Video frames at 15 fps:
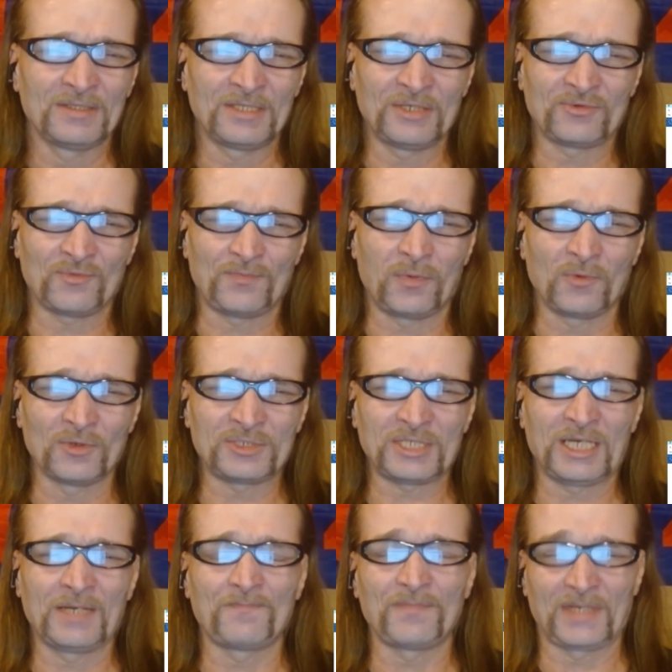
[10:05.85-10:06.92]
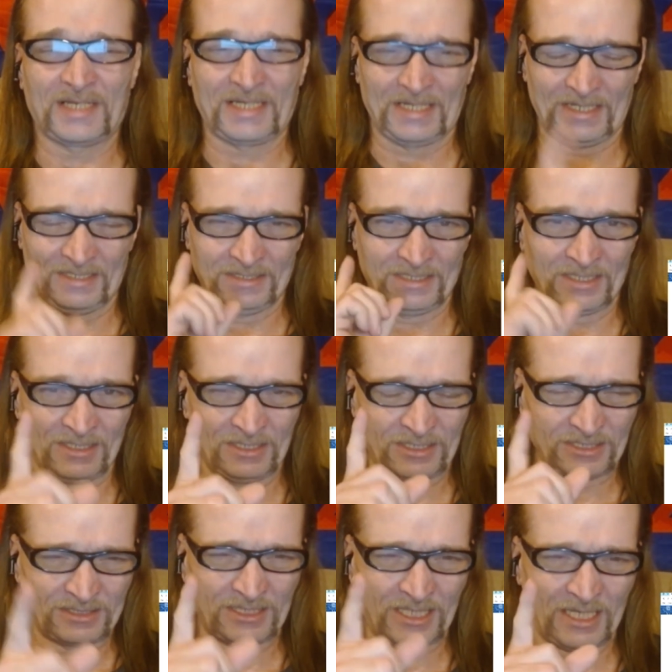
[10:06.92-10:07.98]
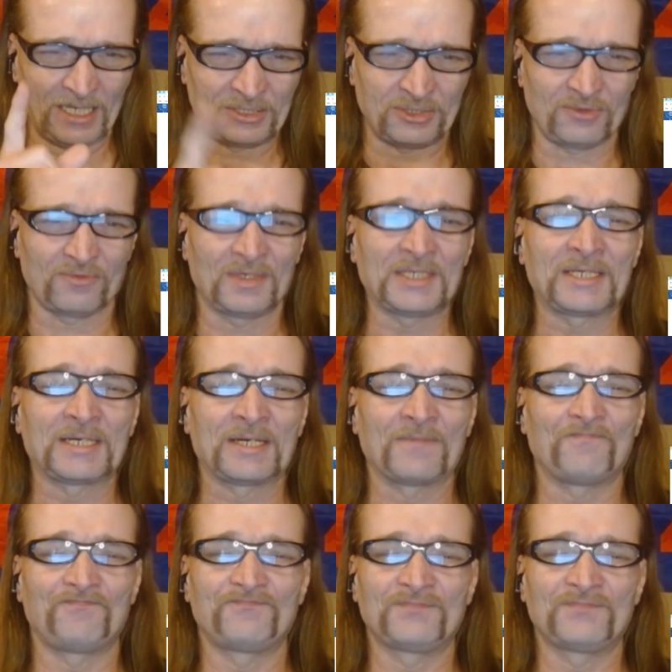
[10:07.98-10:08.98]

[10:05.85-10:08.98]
These reports implicate, now this is the catcher right here.